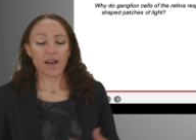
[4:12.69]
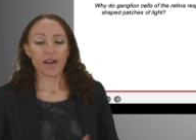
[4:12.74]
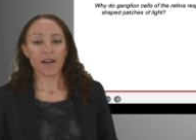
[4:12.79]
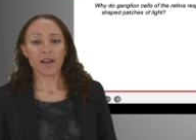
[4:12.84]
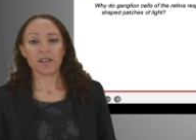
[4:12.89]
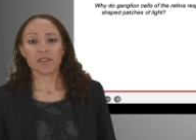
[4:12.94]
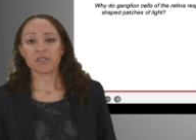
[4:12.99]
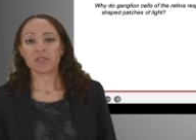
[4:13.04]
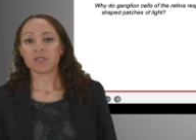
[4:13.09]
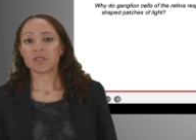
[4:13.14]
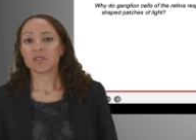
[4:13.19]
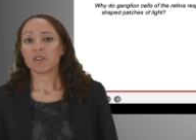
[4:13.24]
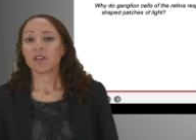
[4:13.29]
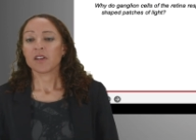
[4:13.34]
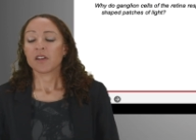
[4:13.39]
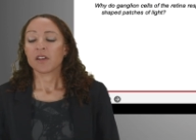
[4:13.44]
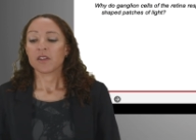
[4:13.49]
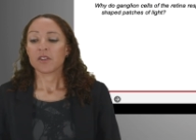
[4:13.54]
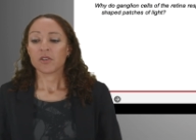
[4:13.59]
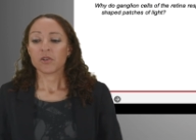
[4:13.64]
and
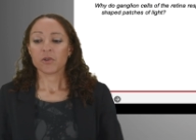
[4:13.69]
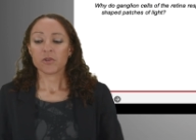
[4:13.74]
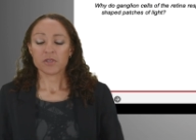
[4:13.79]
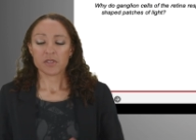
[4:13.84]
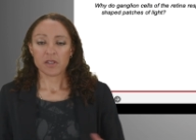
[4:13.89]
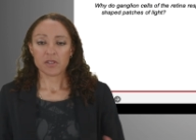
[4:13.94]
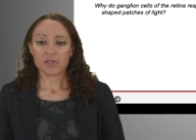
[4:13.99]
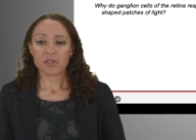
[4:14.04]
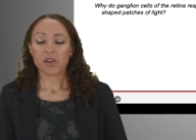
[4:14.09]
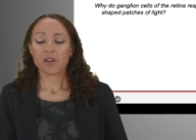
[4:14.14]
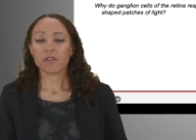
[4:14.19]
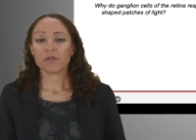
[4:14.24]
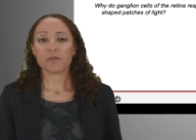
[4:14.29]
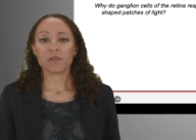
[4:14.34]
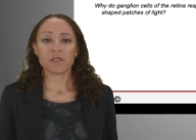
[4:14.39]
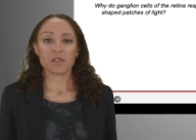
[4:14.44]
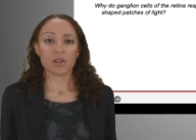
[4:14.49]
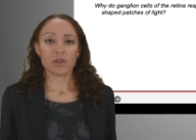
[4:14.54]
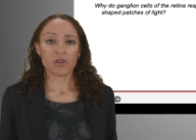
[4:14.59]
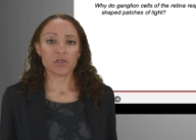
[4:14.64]
causing certain
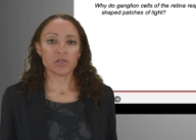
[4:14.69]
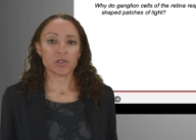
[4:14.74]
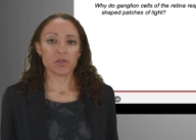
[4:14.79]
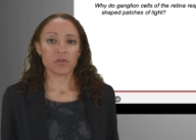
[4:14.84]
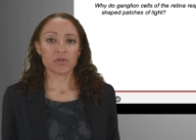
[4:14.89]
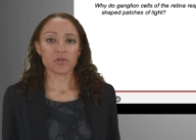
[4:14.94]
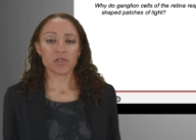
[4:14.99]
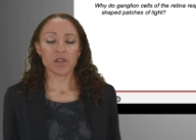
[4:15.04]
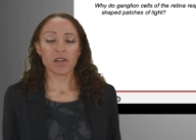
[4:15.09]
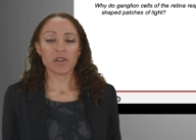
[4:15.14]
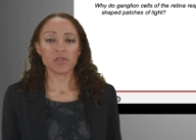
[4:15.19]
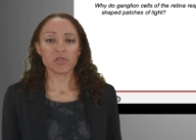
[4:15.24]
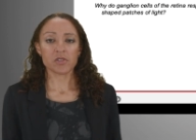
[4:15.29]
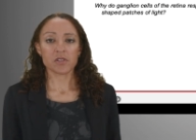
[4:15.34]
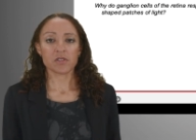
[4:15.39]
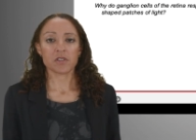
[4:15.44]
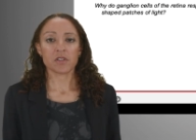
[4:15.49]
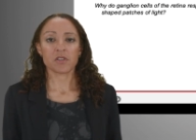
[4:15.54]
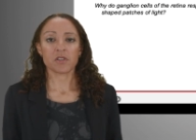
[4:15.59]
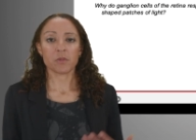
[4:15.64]
physiological
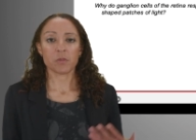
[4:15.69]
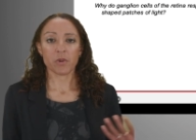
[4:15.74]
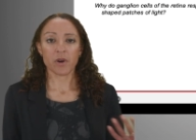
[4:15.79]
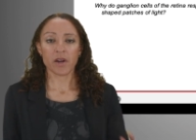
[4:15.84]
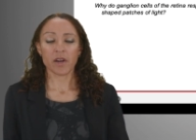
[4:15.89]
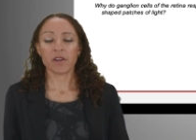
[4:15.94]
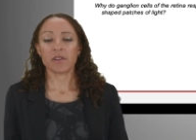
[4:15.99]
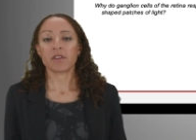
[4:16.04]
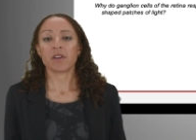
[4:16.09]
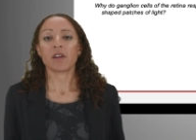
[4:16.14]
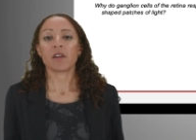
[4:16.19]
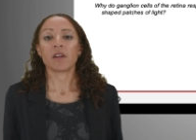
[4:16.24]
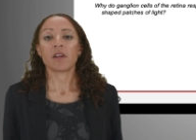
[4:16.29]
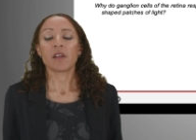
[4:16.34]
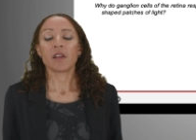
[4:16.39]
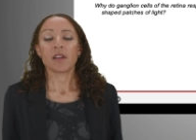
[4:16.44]
changes in the brain